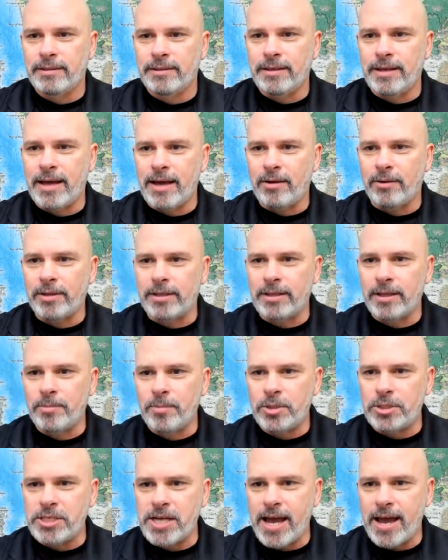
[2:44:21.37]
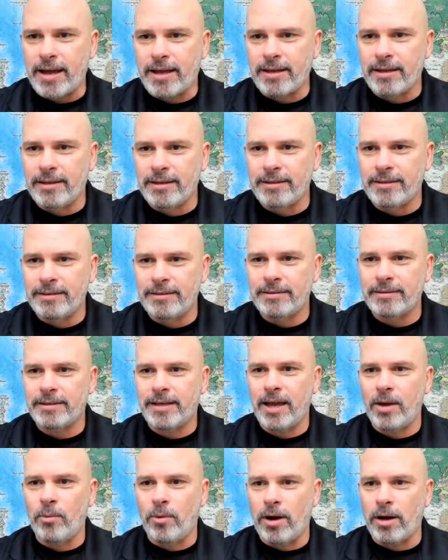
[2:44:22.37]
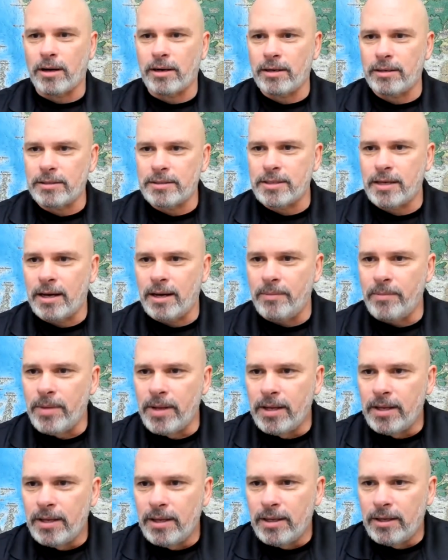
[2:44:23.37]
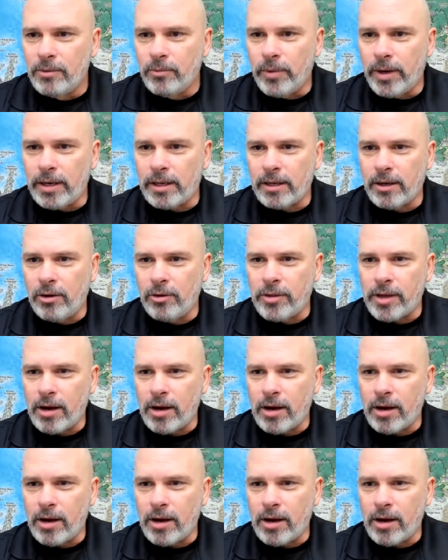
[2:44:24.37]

And howdy, Lumberjack. Kay Walker, Tom, way to go.